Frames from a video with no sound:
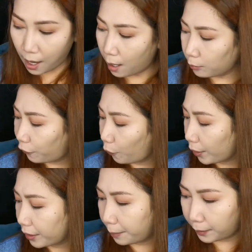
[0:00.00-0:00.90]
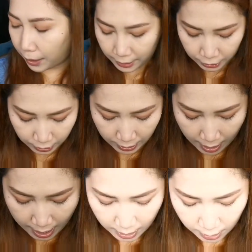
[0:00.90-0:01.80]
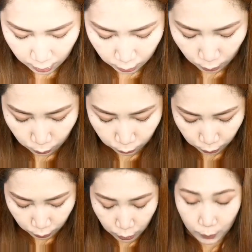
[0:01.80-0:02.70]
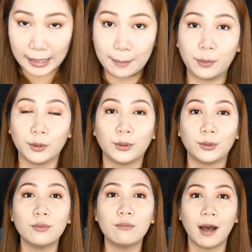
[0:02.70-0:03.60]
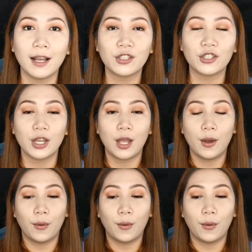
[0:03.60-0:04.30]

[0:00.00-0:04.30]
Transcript: For the blush, I don't usually put too much.